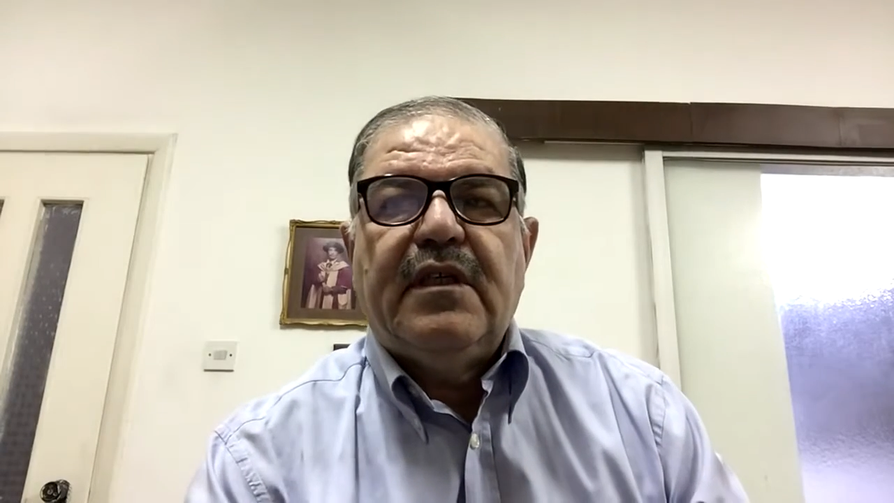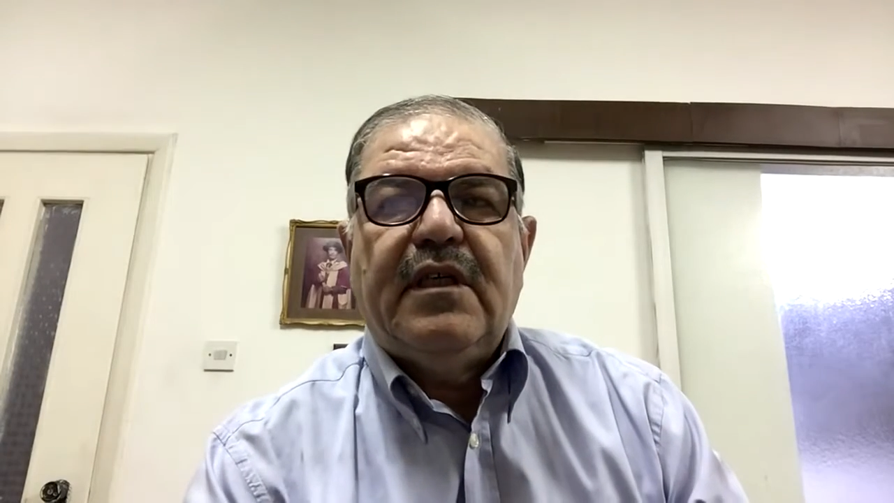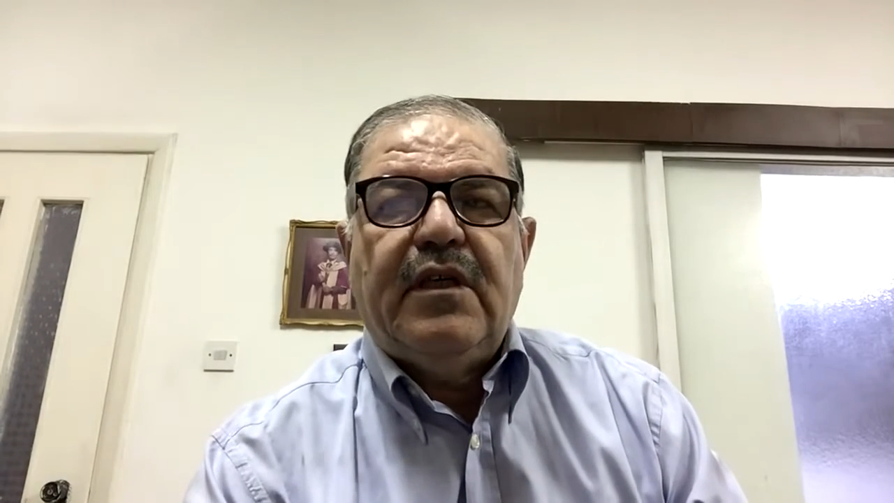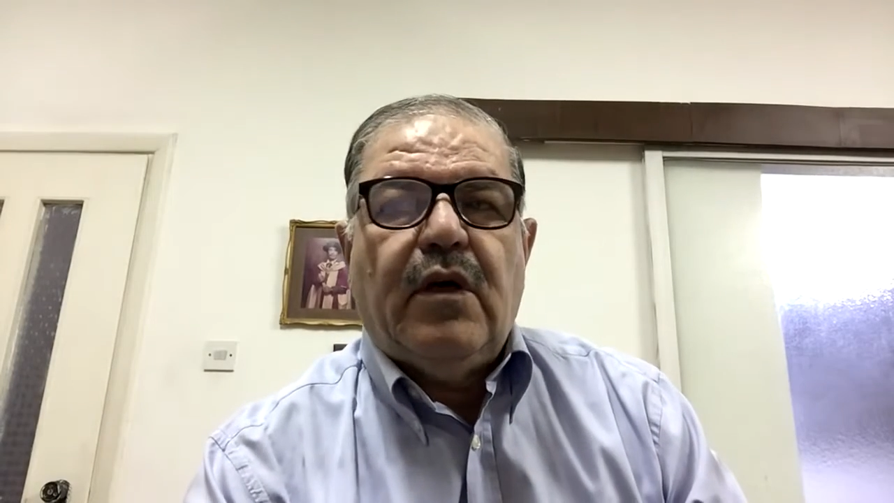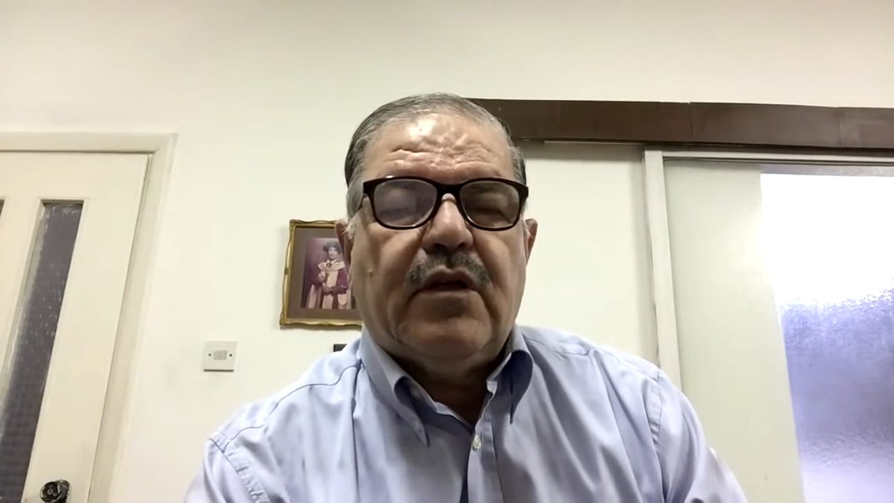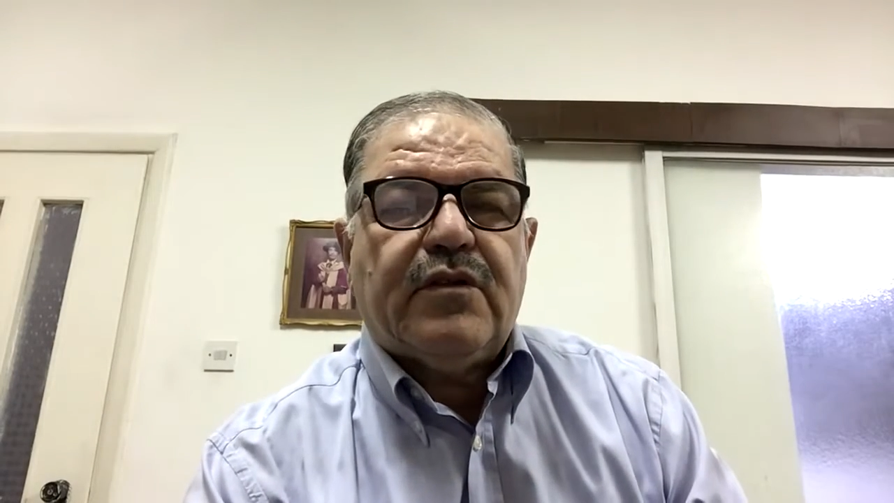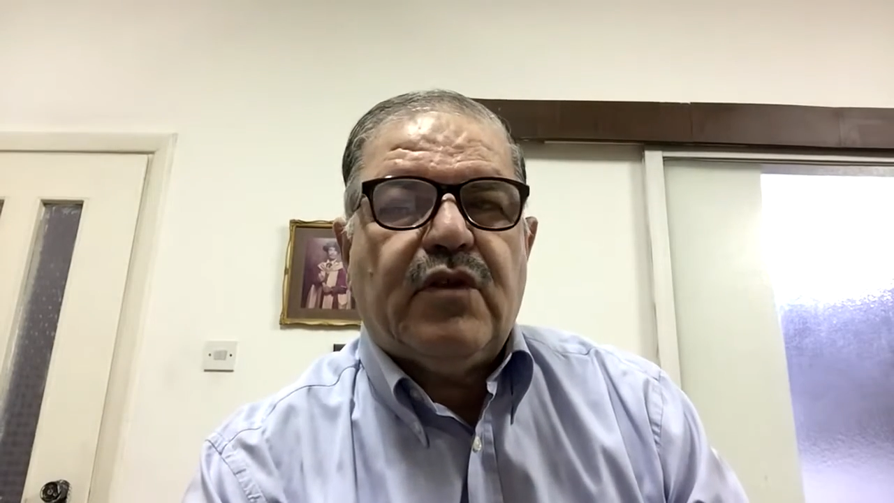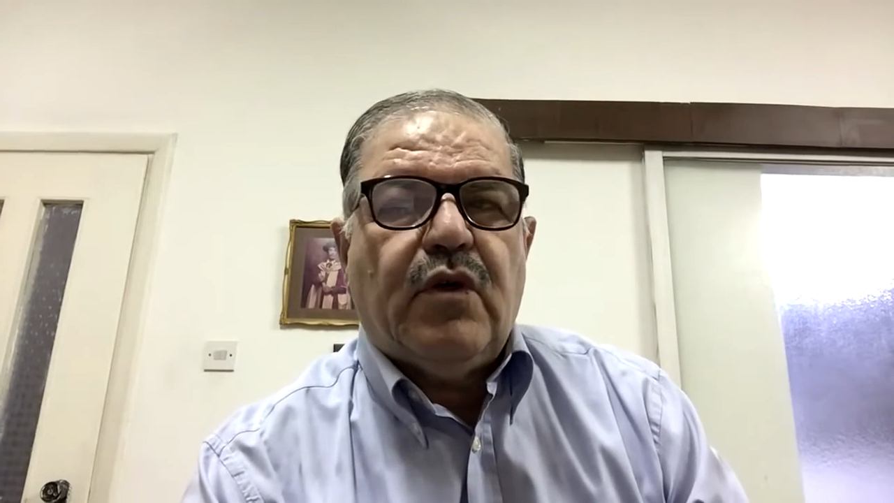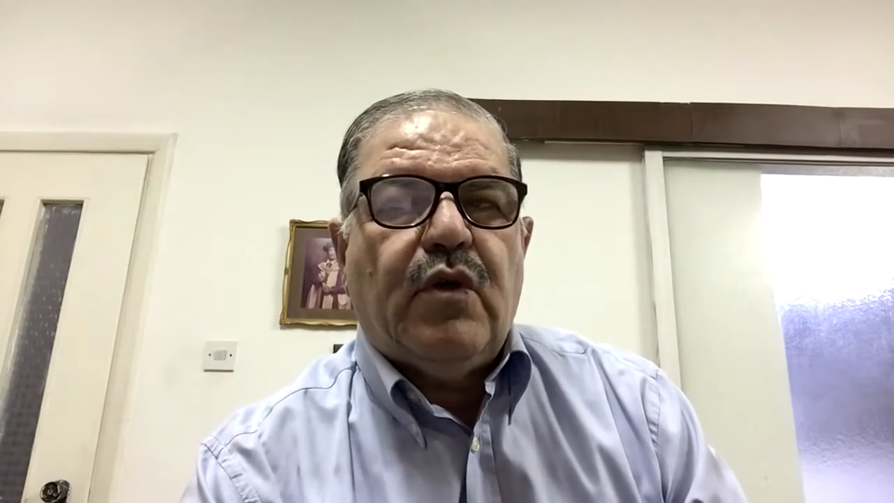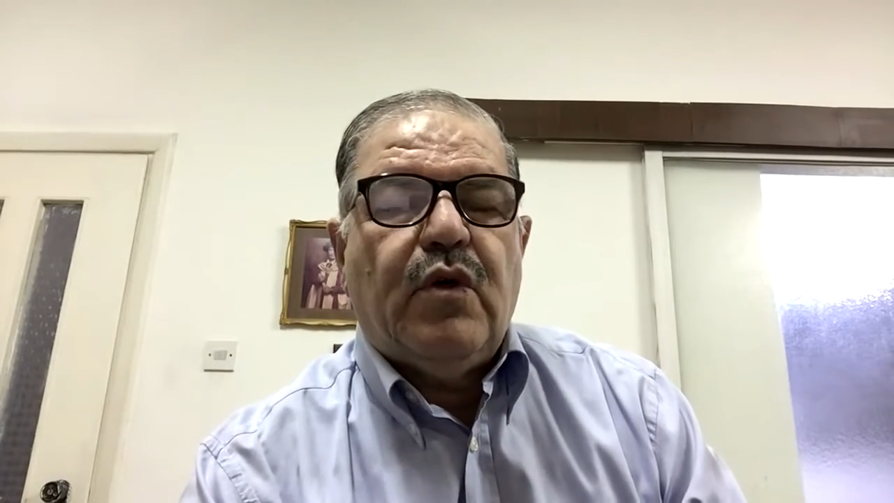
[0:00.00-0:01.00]
He
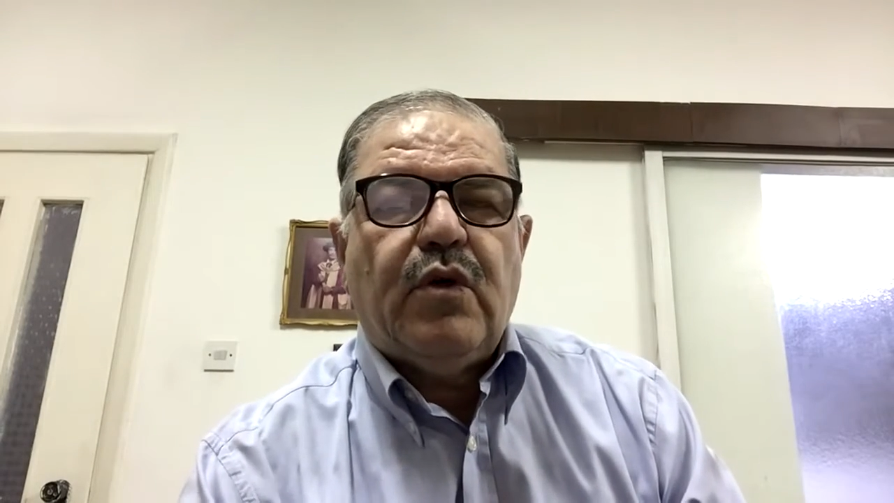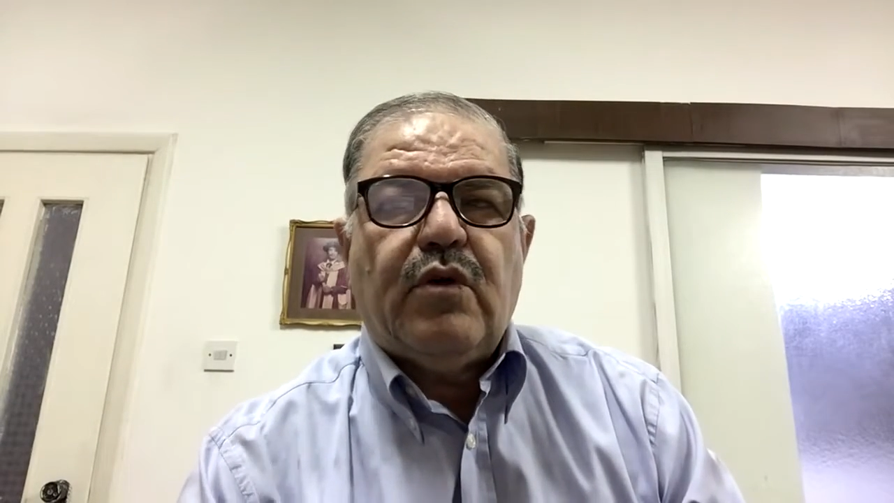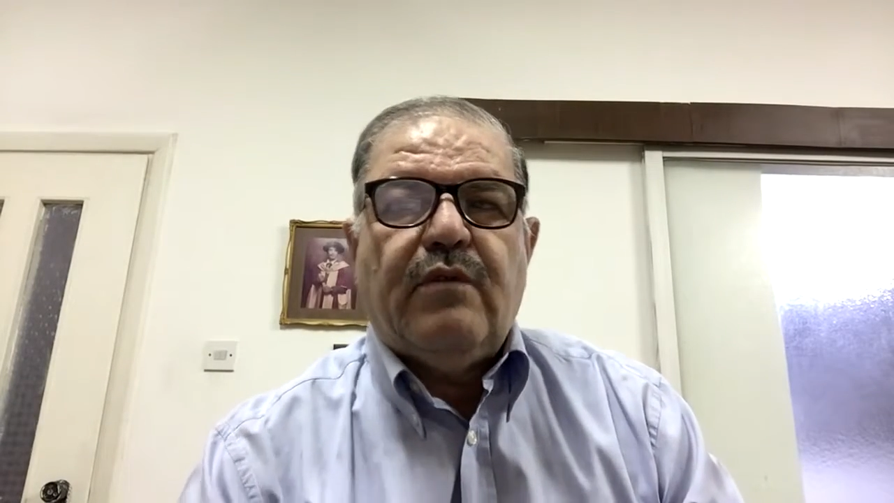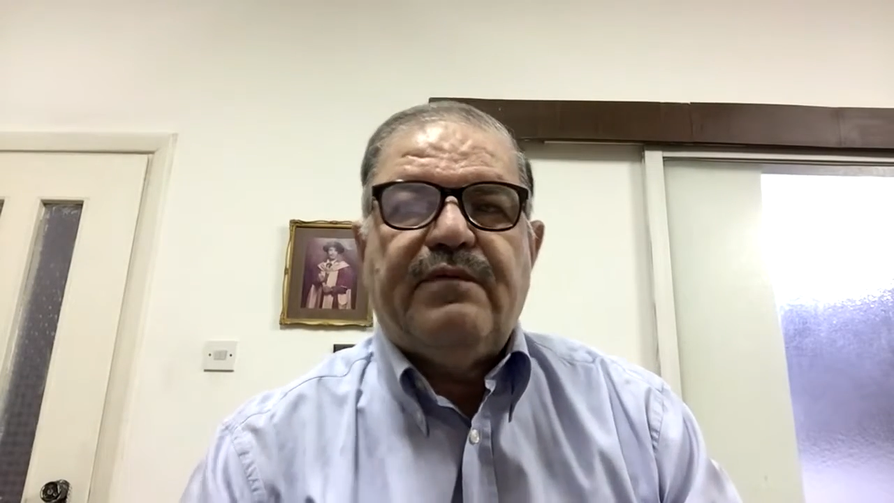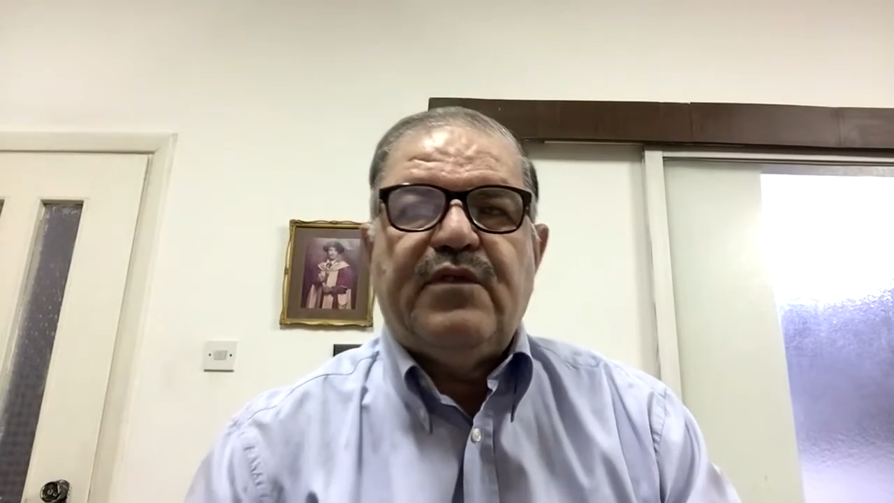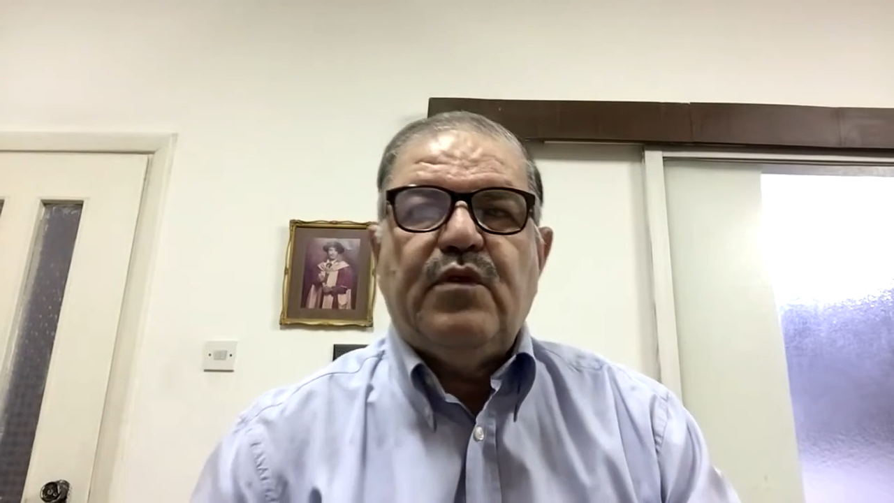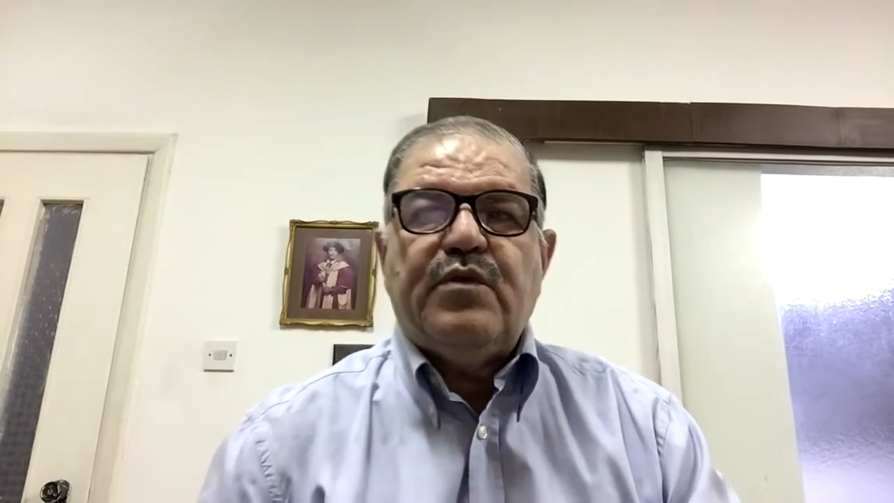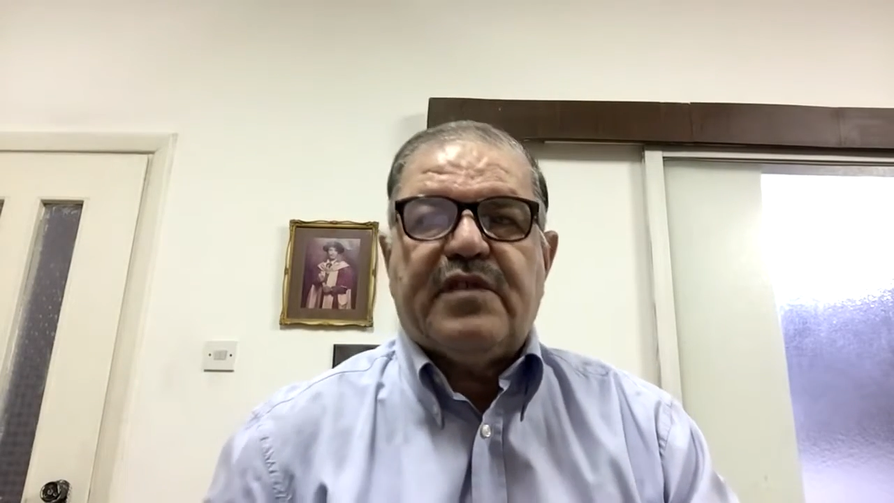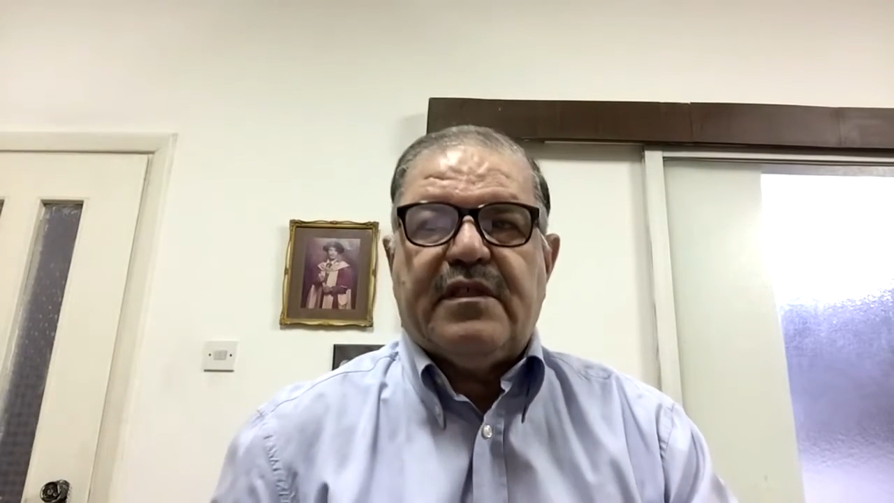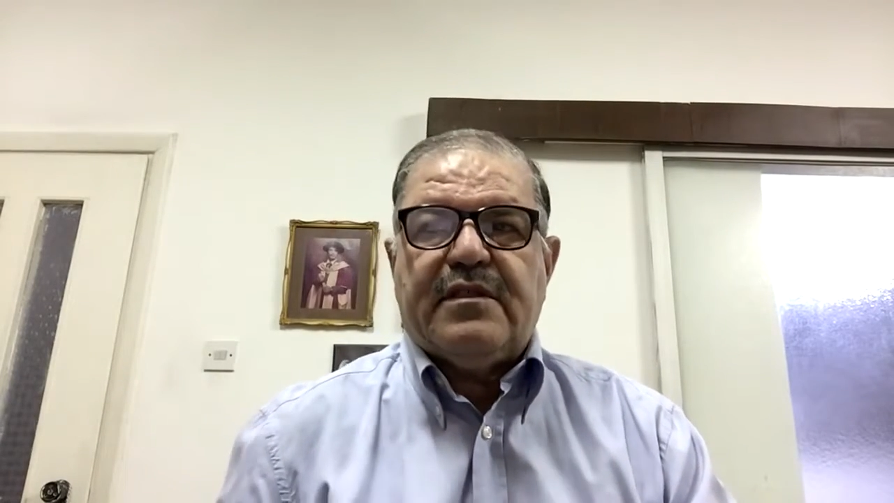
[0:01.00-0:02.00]
also
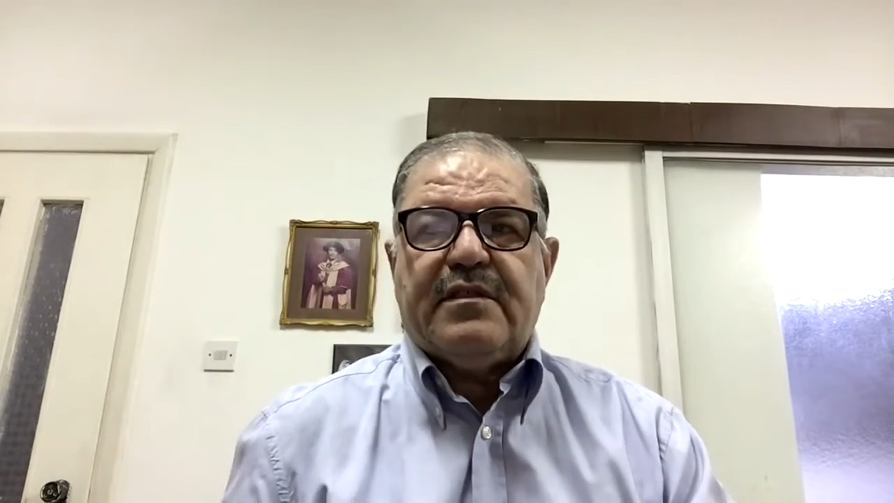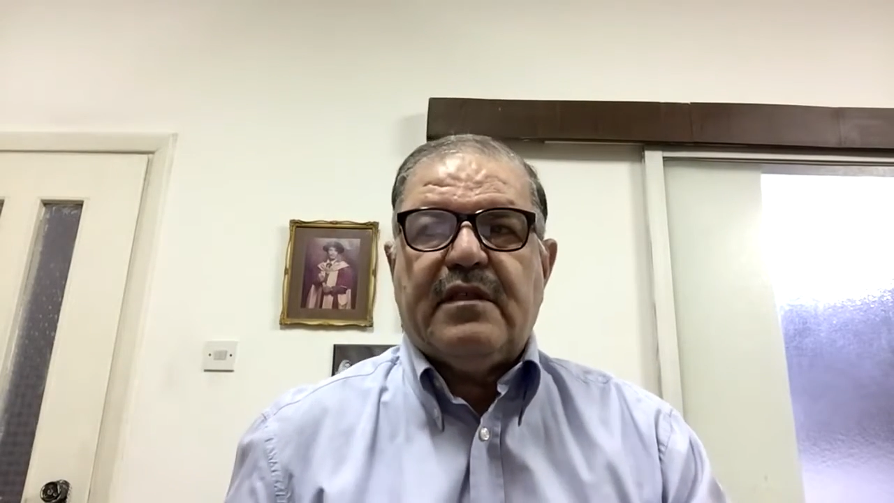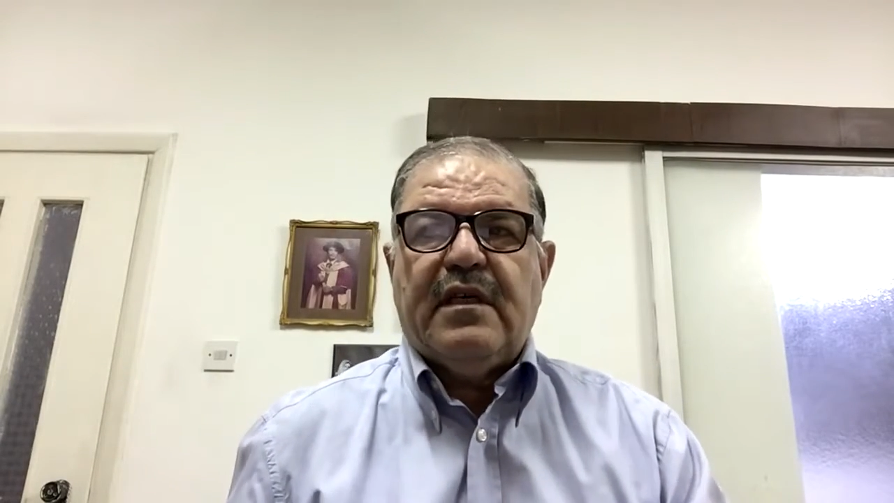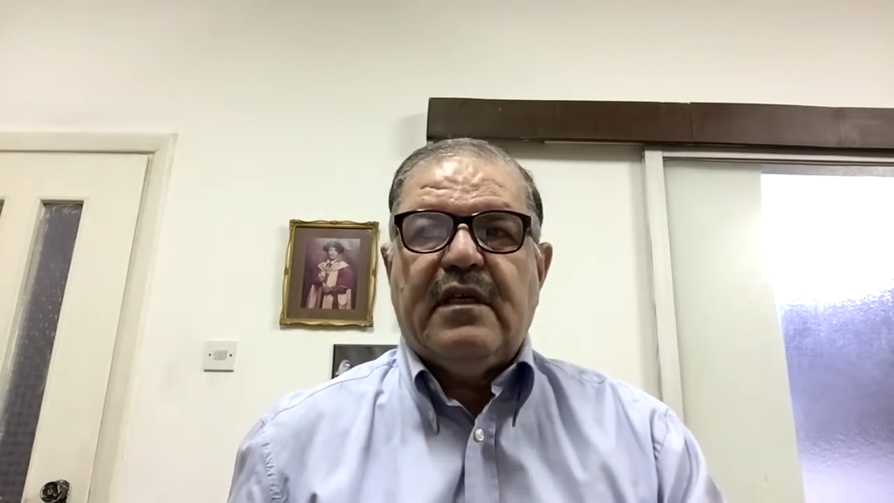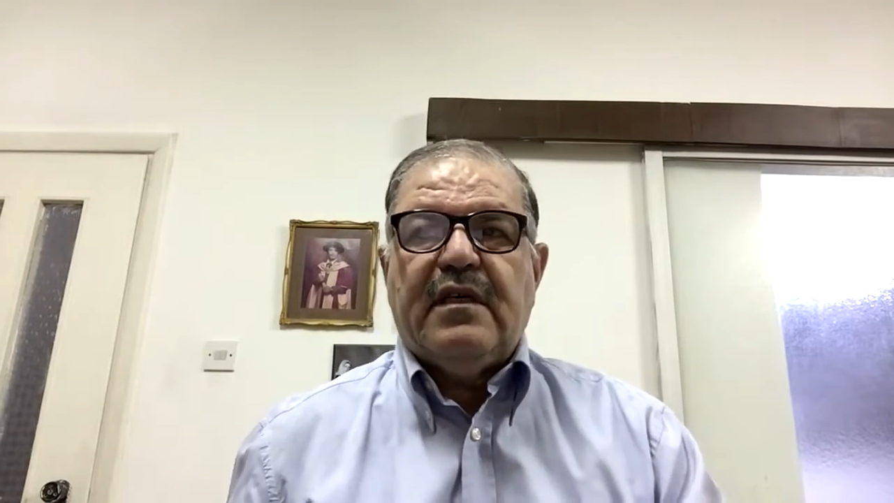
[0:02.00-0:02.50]
confuses